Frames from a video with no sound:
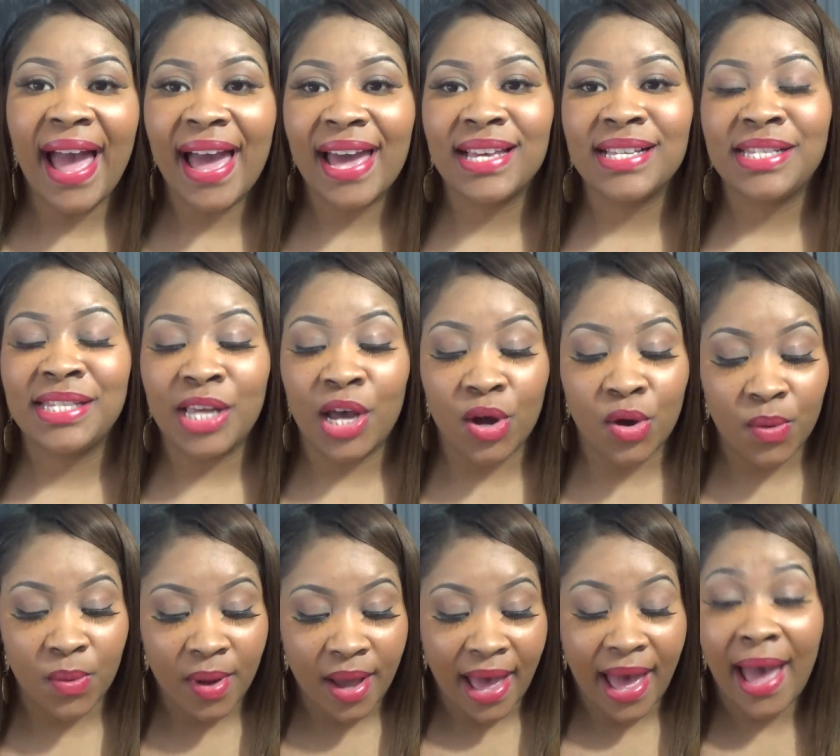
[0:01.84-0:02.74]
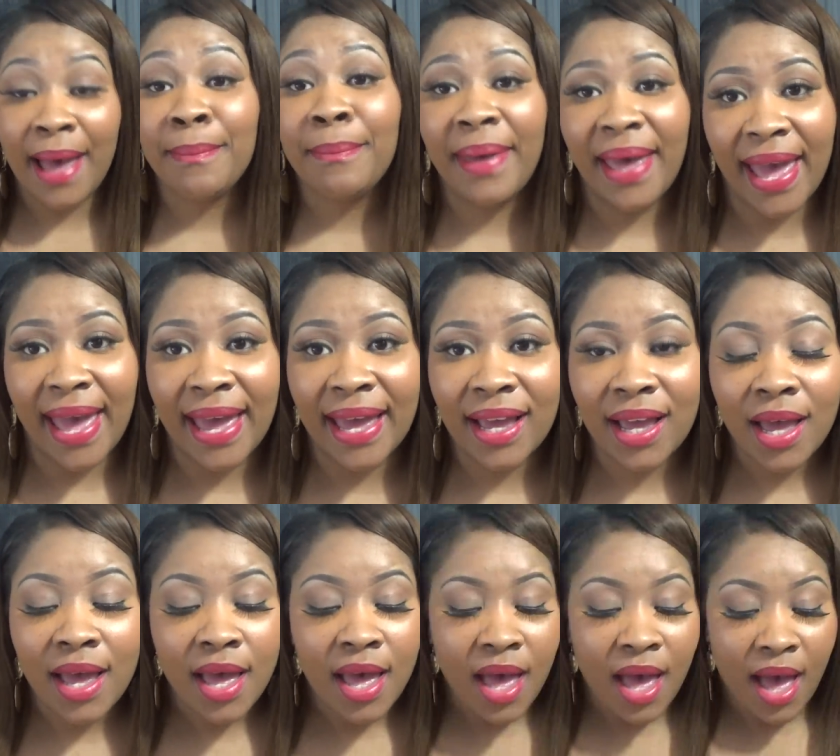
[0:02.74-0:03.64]
guys, so I'm back.
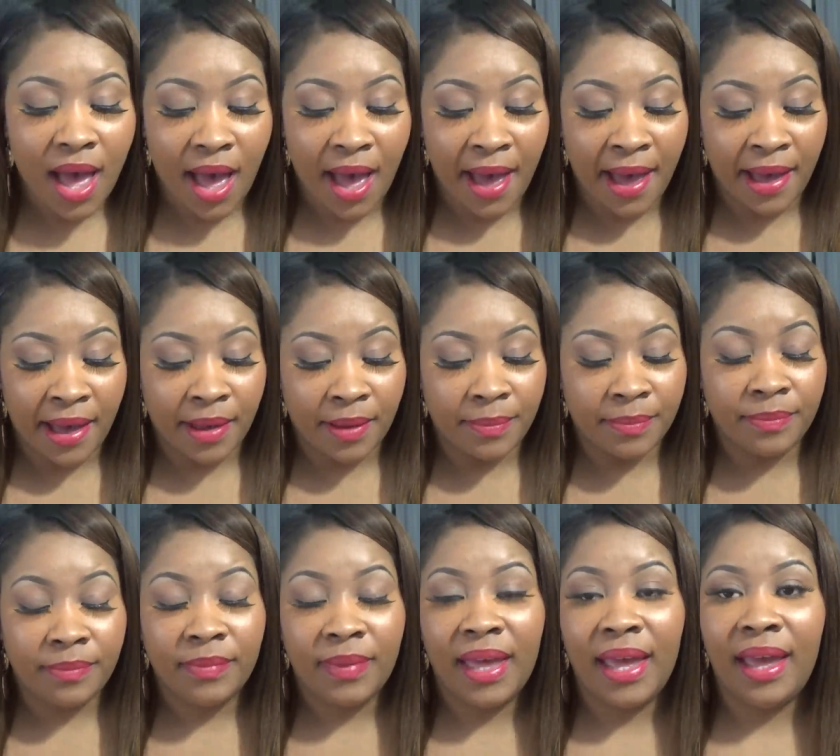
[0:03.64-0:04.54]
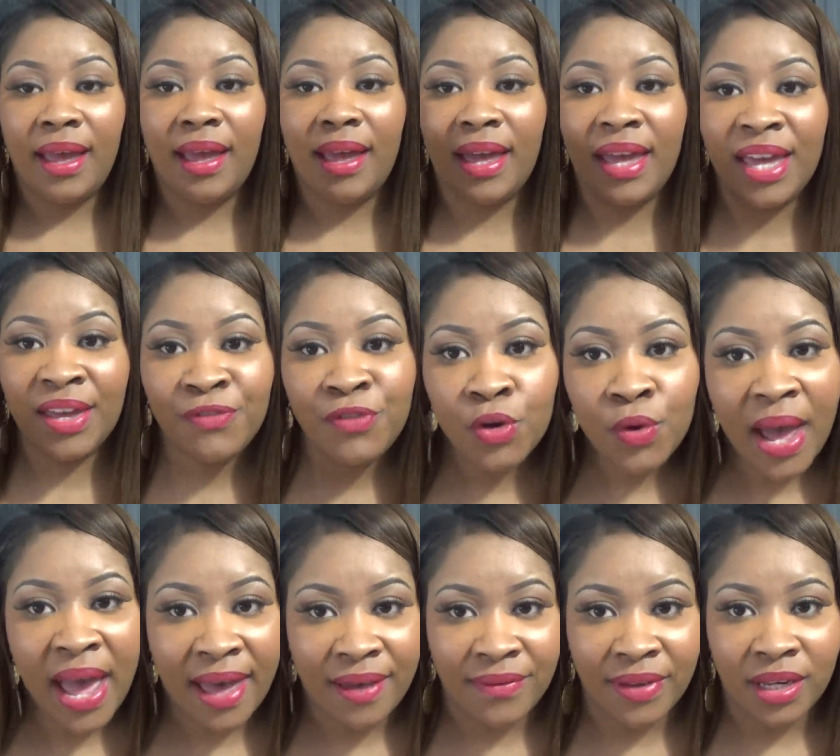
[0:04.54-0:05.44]
If you
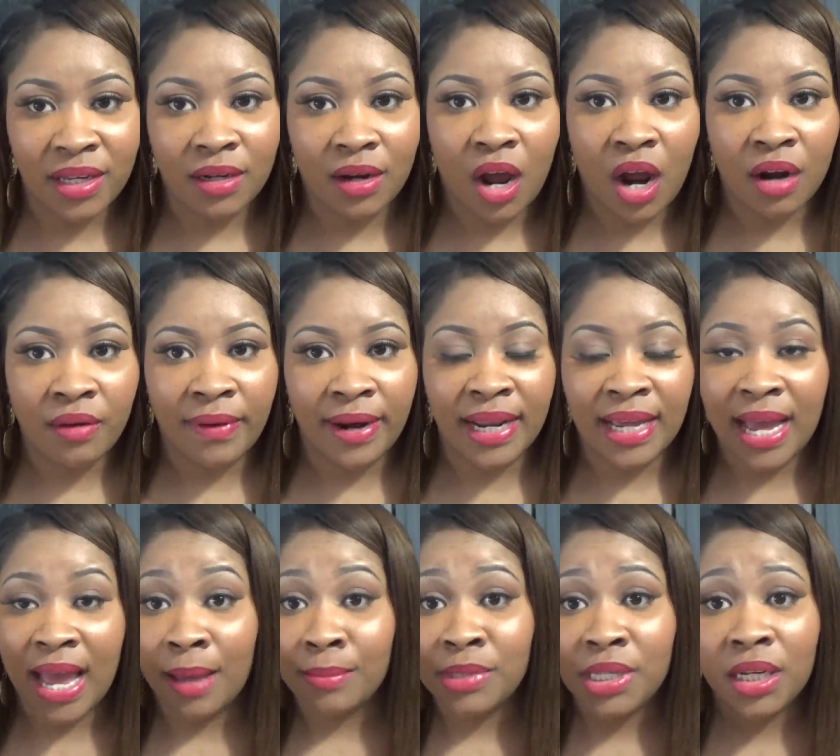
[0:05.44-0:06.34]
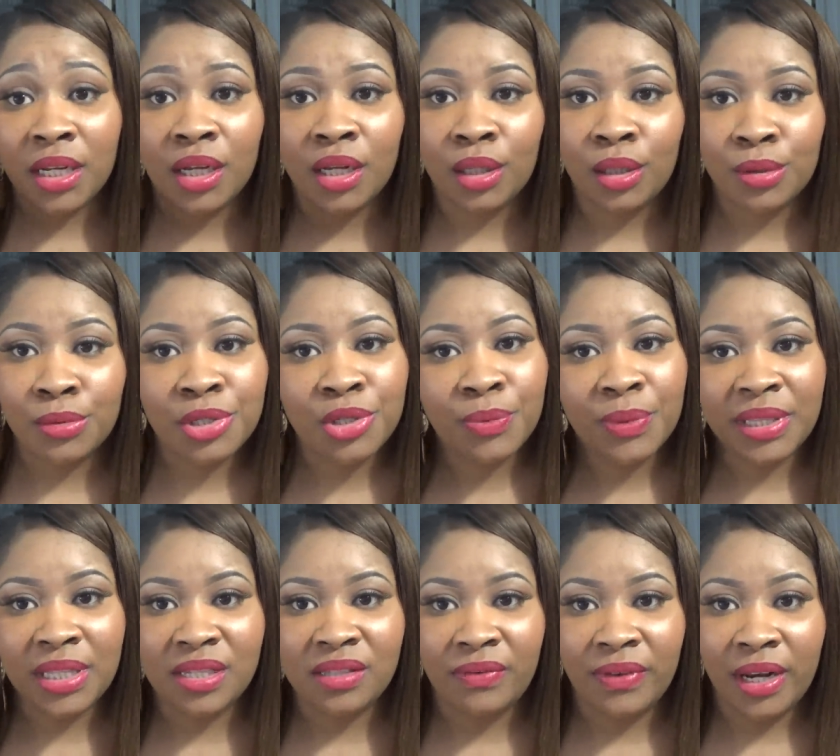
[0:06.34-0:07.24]
haven't already come to the conclusion what
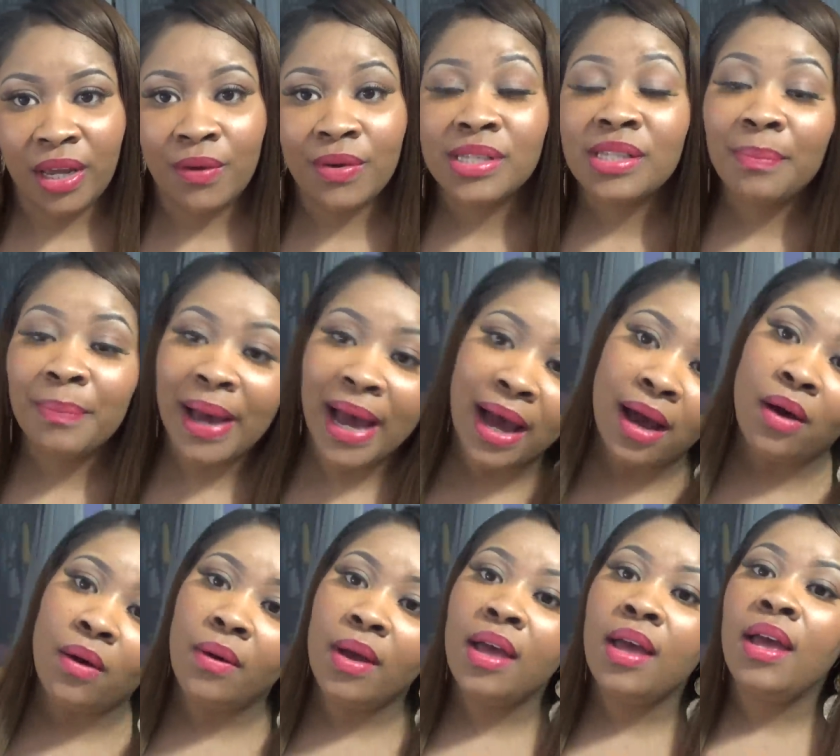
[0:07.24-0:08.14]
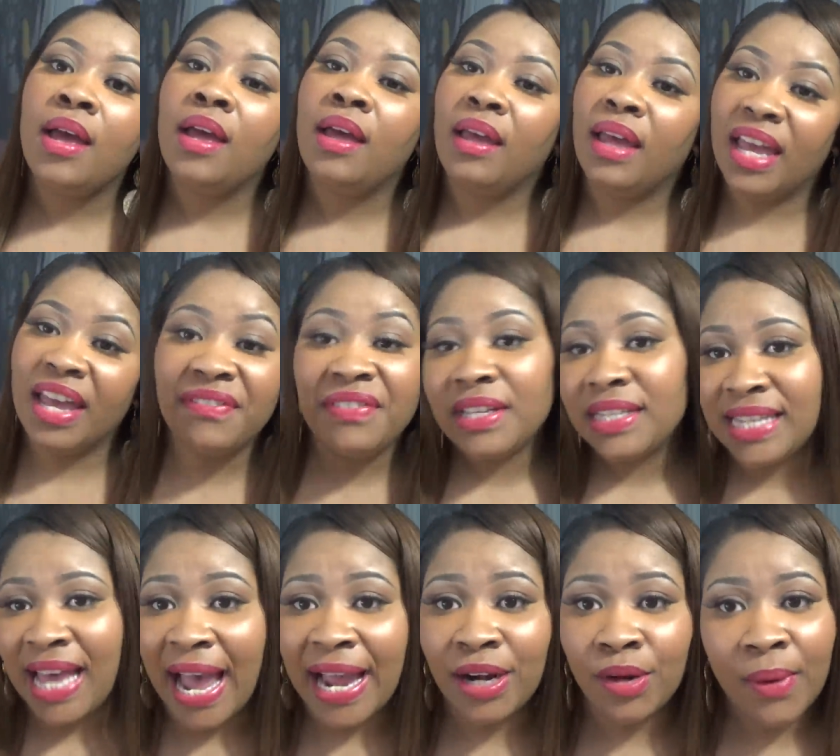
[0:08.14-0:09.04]
this video is about, if the
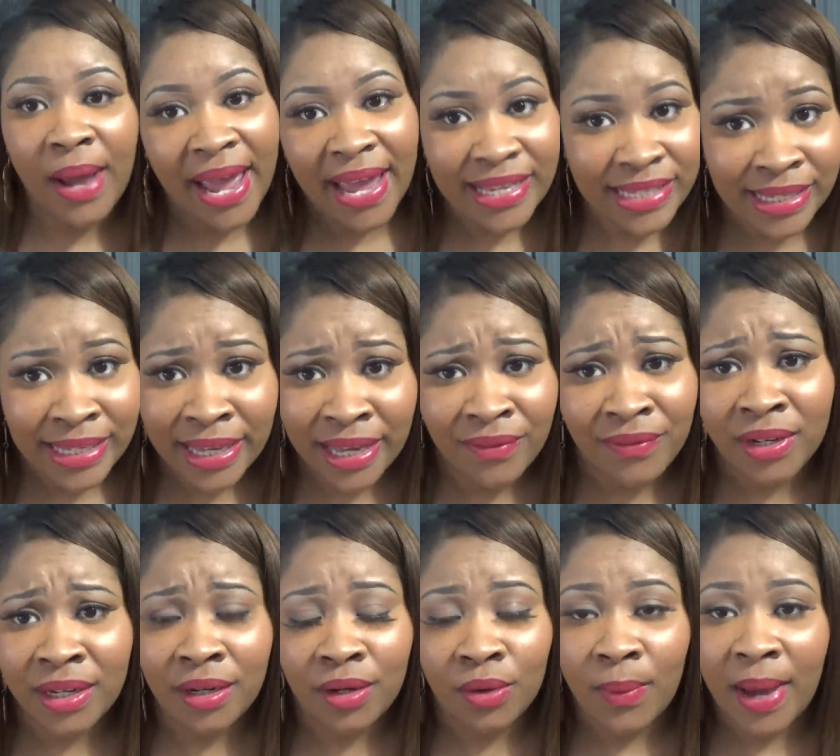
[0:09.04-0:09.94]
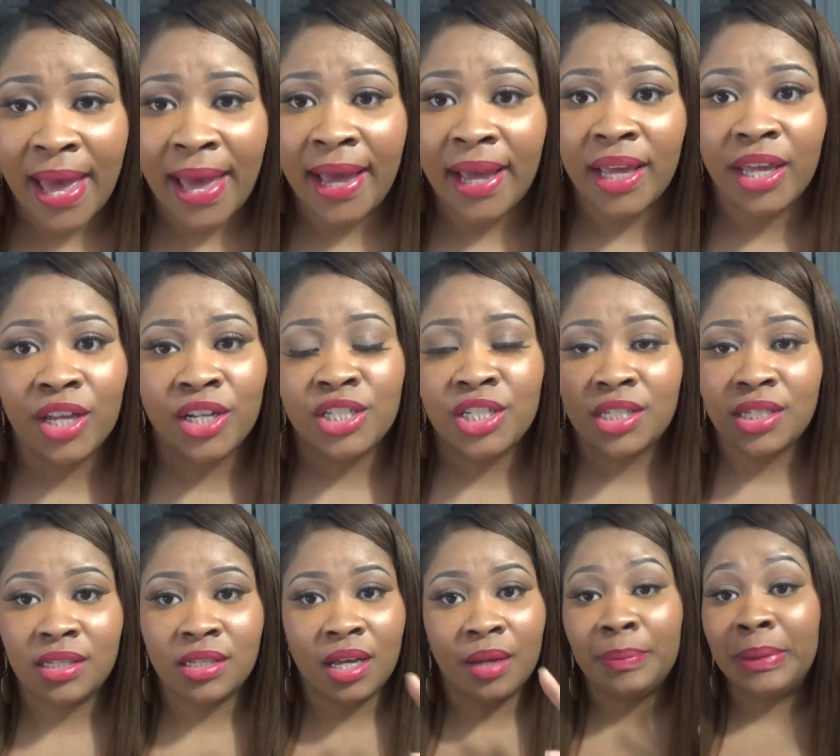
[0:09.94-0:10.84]
title hasn't given it away and you're
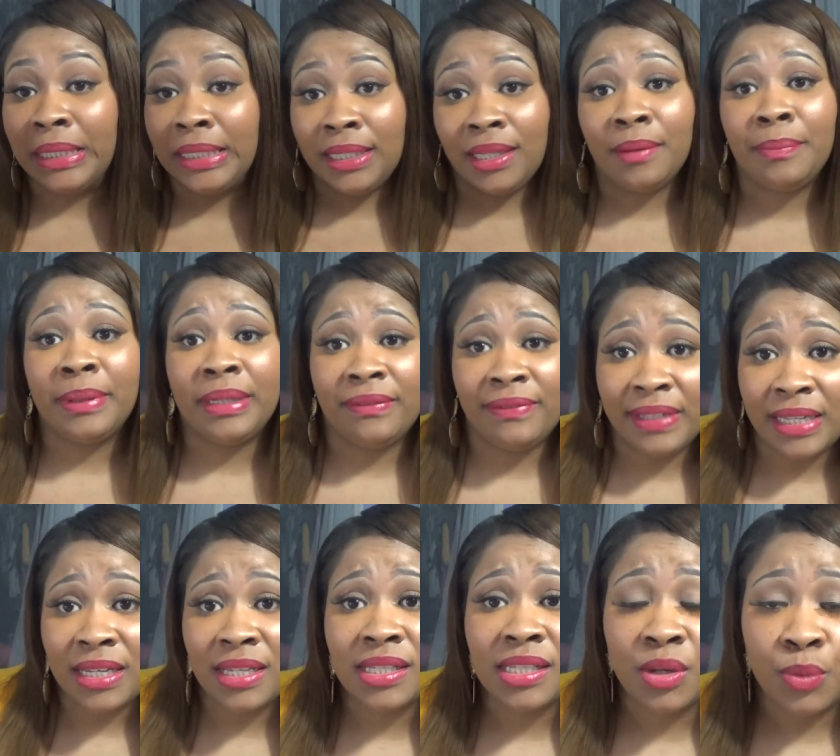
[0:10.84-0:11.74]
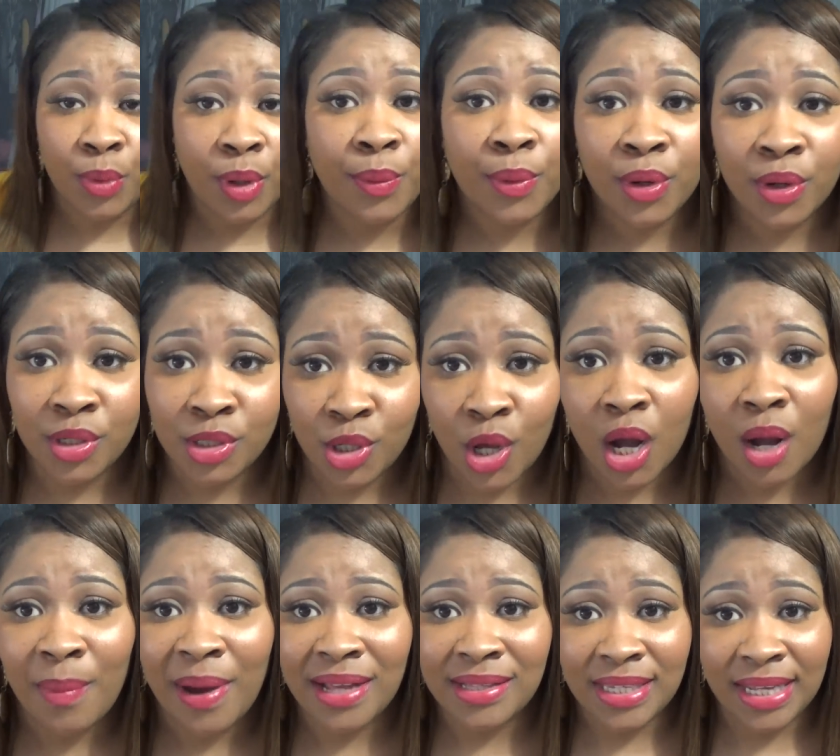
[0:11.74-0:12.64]
just completely oblivious to what we're going to talk
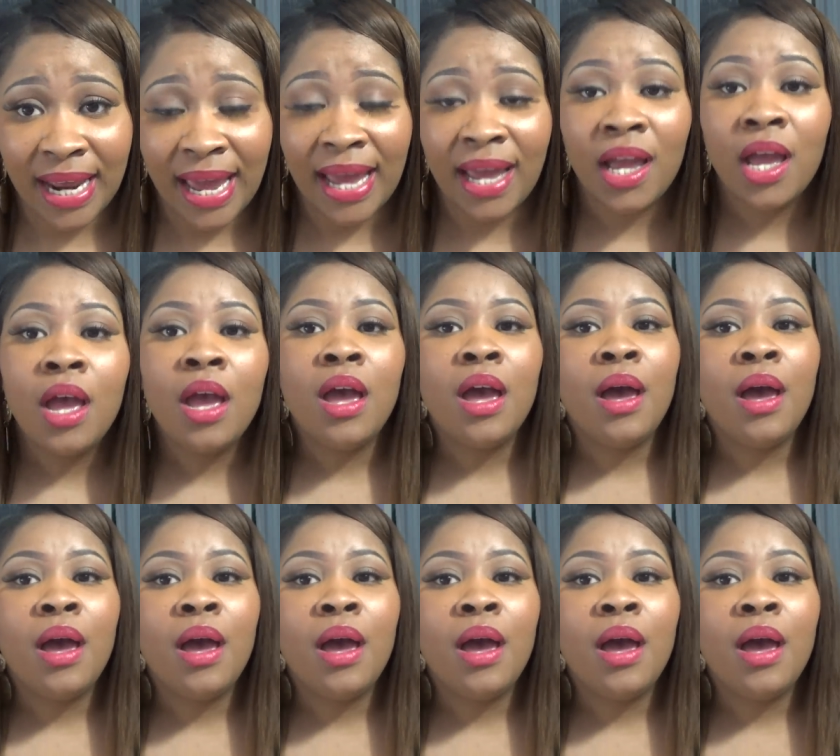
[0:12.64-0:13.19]
about today,